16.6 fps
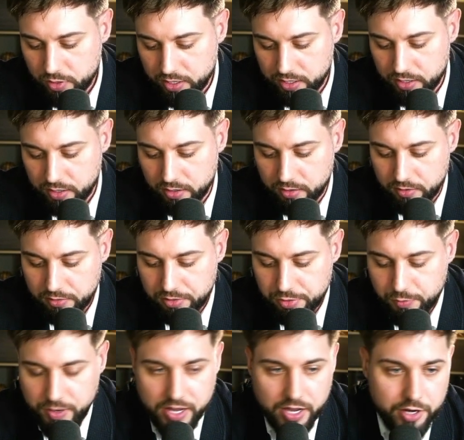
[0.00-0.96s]

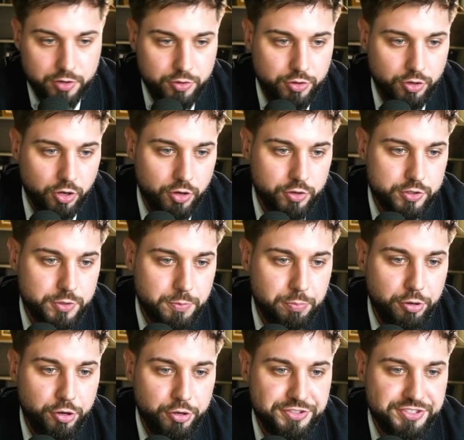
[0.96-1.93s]
$300
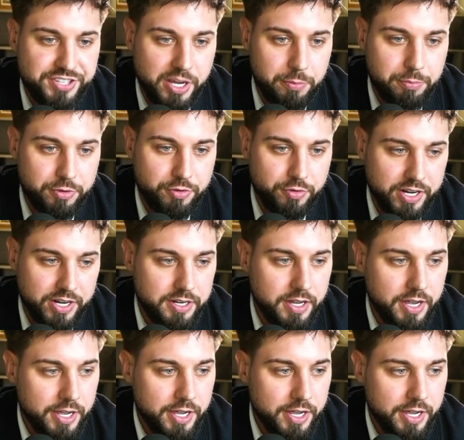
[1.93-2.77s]
per subgrid.